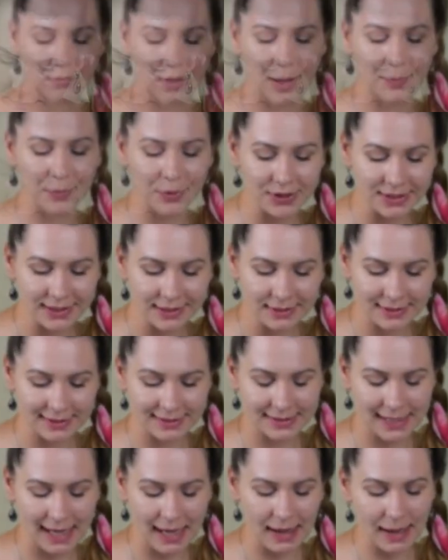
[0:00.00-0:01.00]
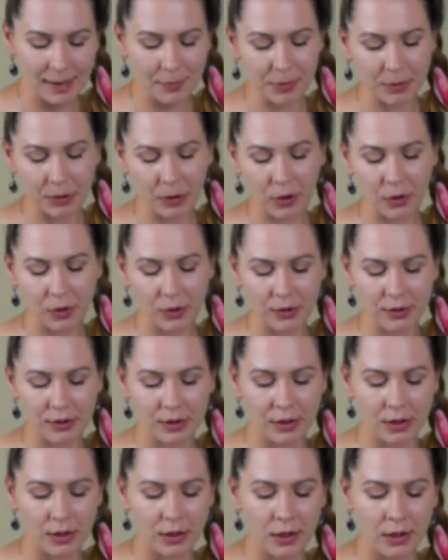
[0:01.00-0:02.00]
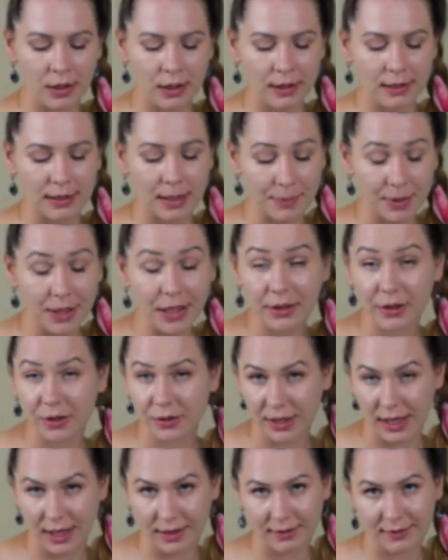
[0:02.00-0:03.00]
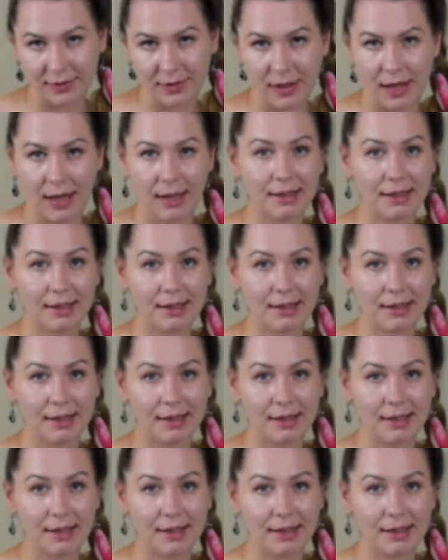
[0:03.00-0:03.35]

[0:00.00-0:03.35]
I'm using this app called Camera Connect.